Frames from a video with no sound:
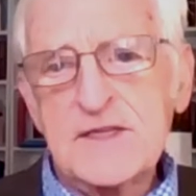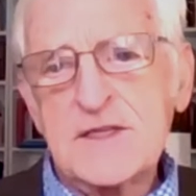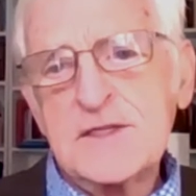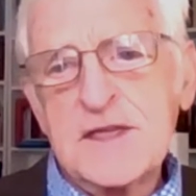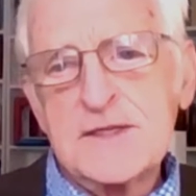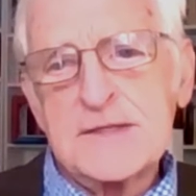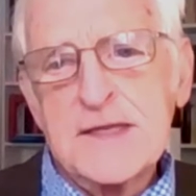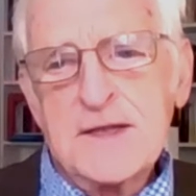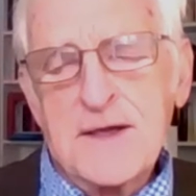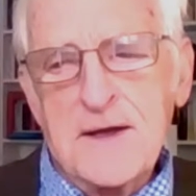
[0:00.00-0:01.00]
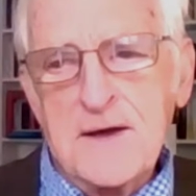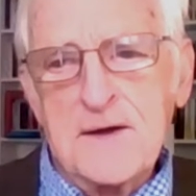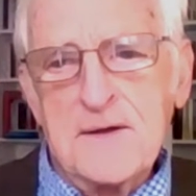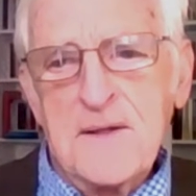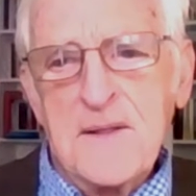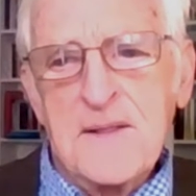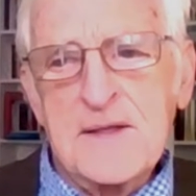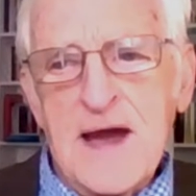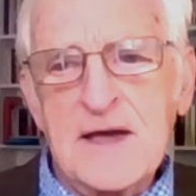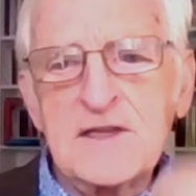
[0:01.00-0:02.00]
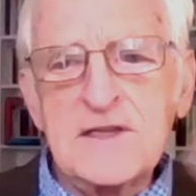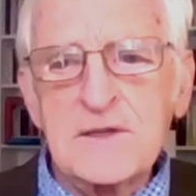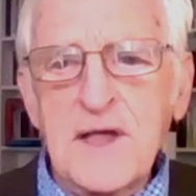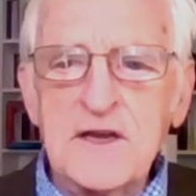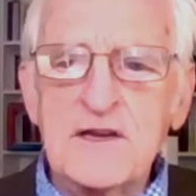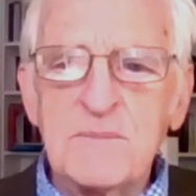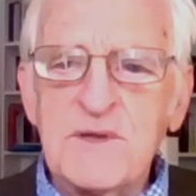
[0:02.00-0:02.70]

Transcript: as she says, God is delighted